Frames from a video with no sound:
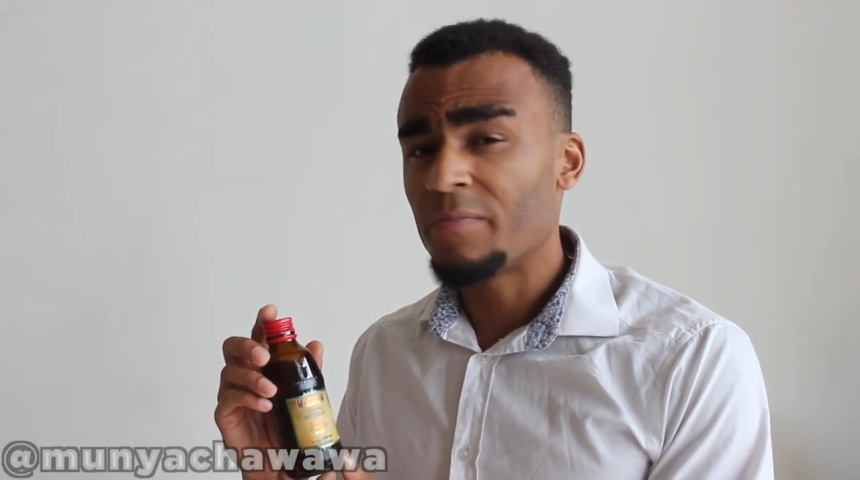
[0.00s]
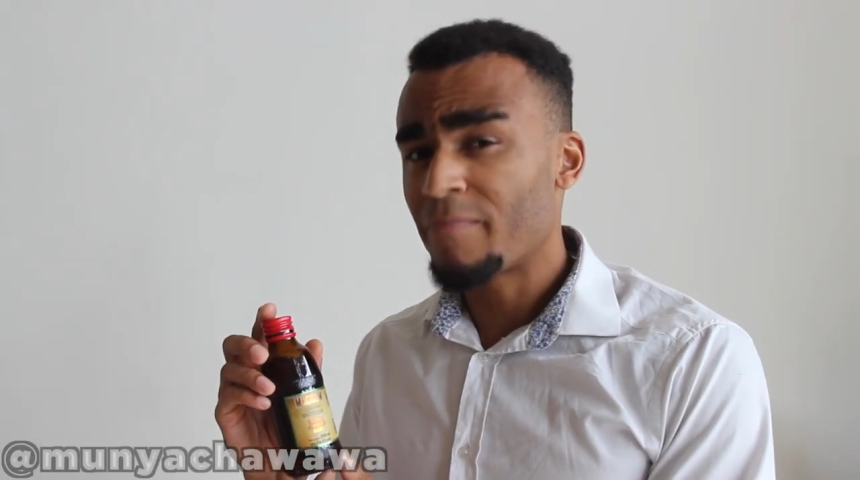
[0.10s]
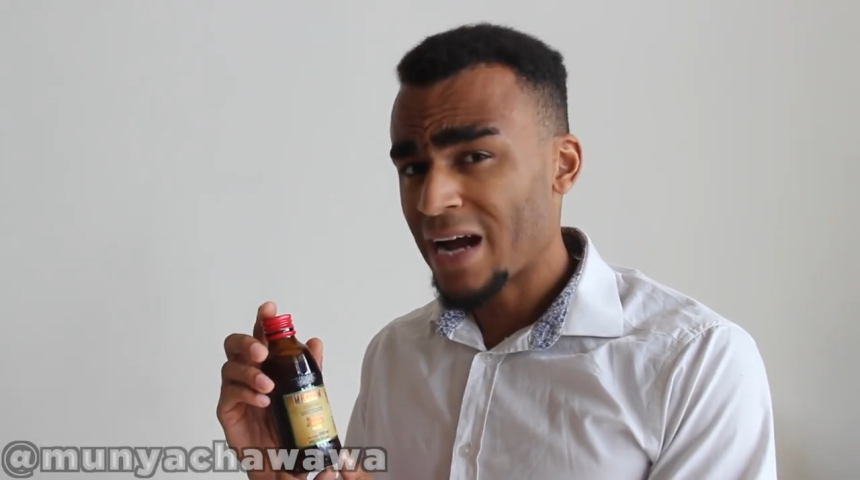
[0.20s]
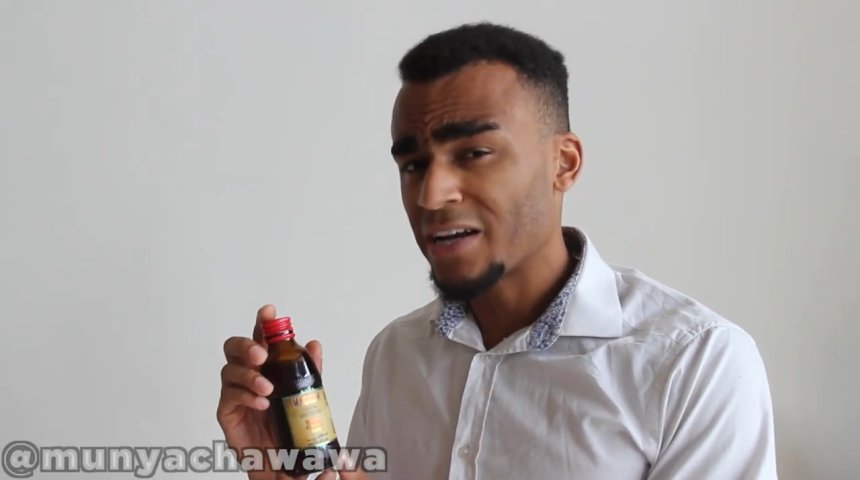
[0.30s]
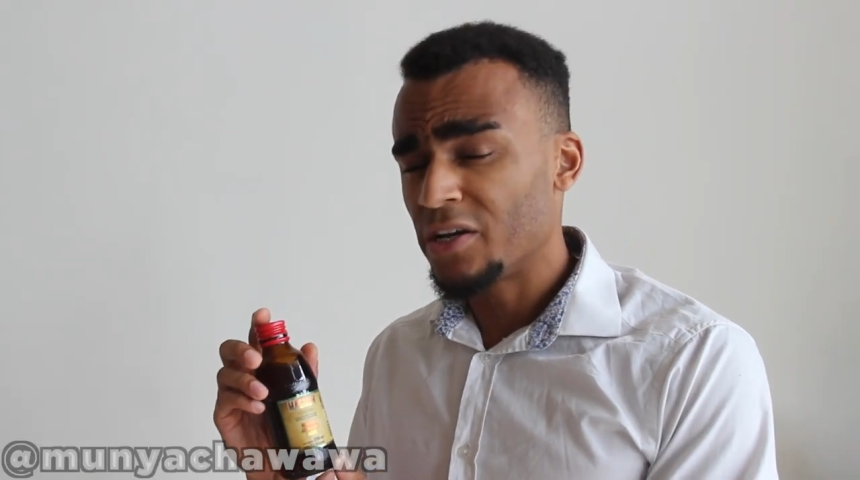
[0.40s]
a
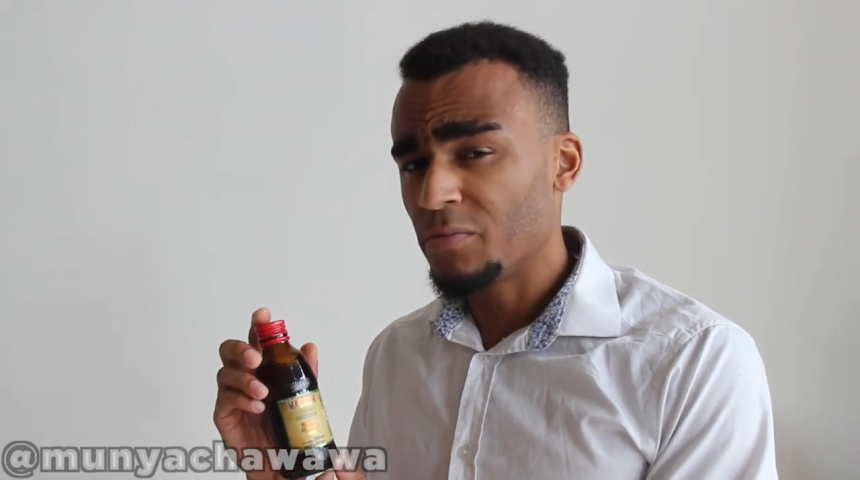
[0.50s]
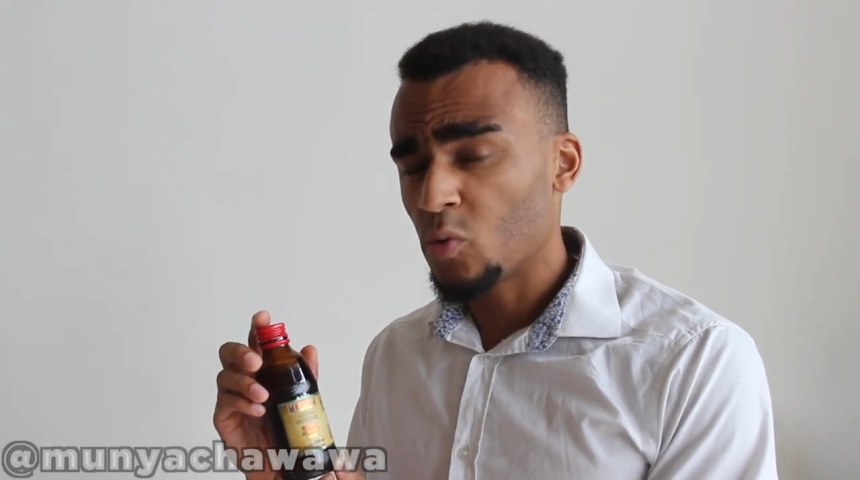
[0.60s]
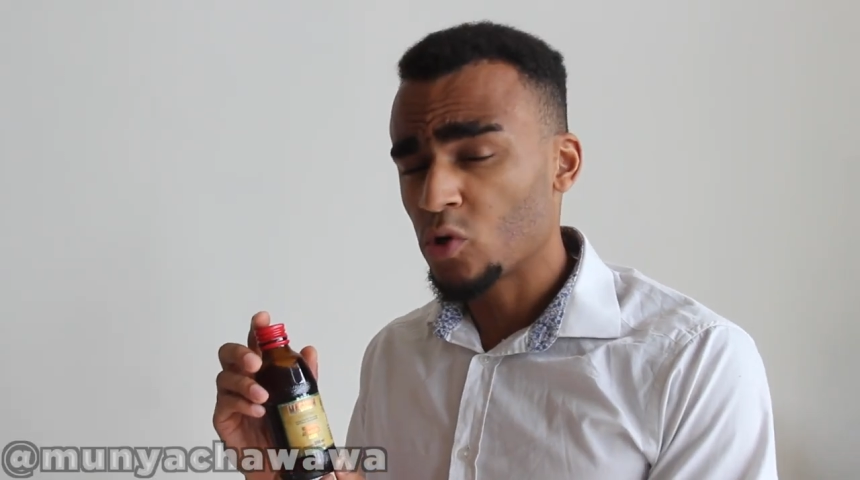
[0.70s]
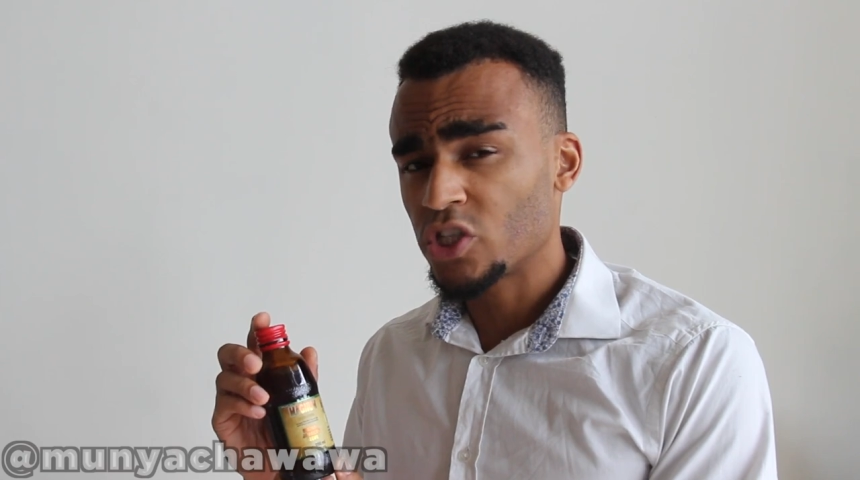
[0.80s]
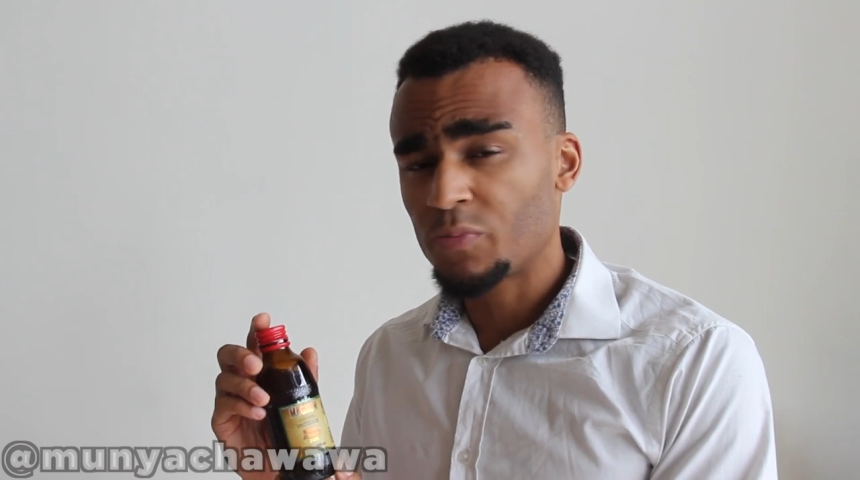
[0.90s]

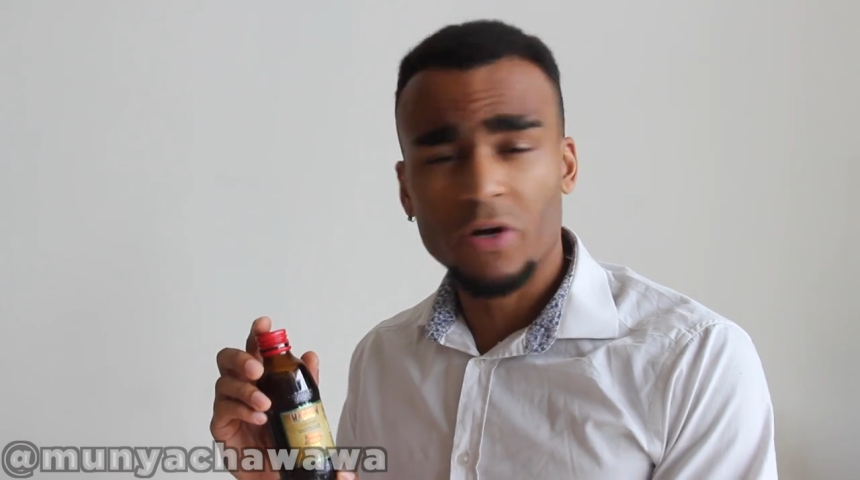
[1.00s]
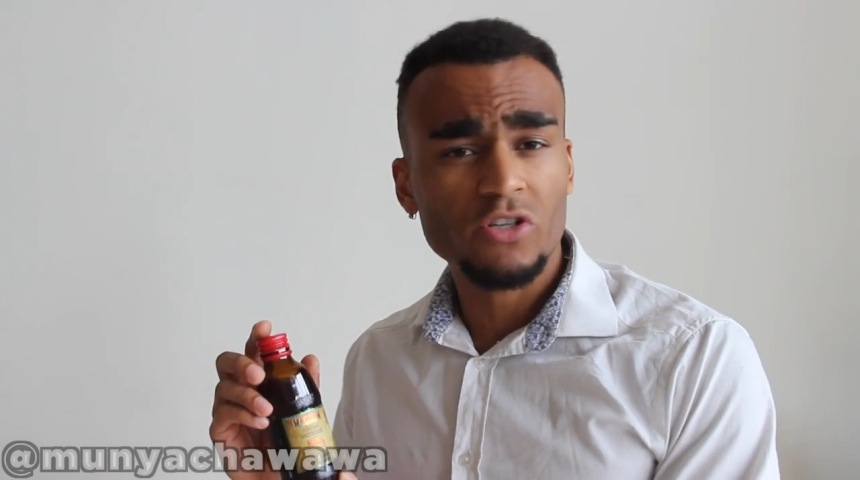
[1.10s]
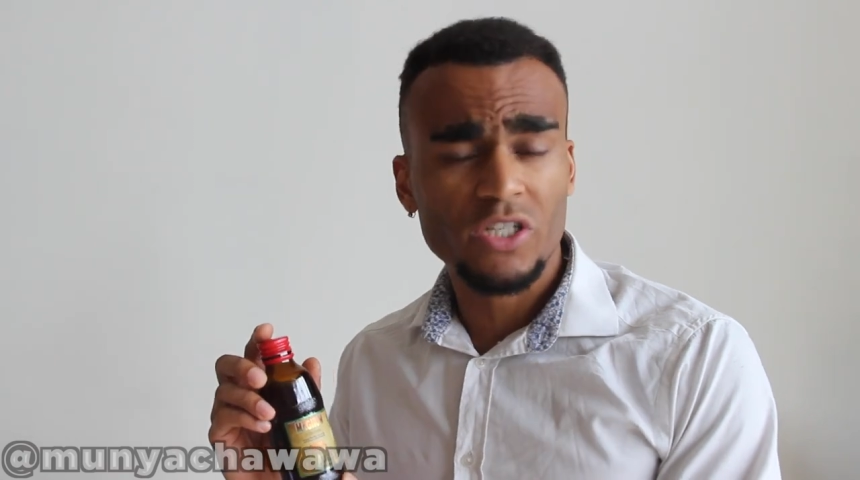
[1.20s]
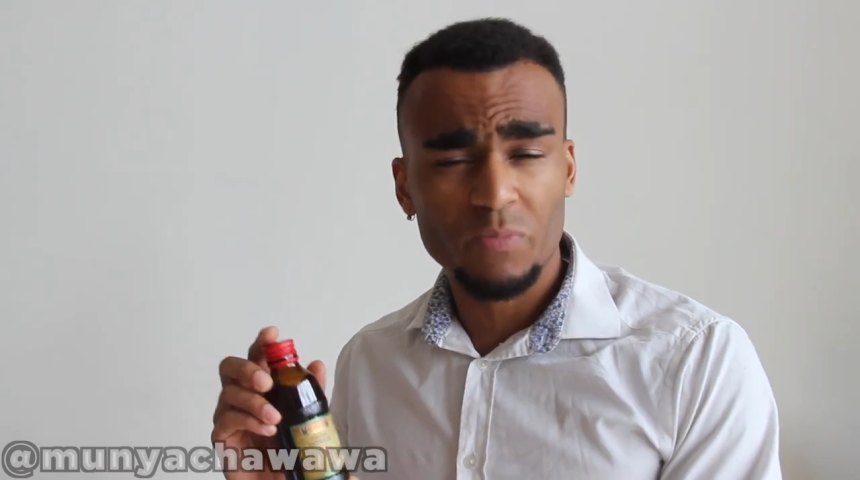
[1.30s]
magnum was supposed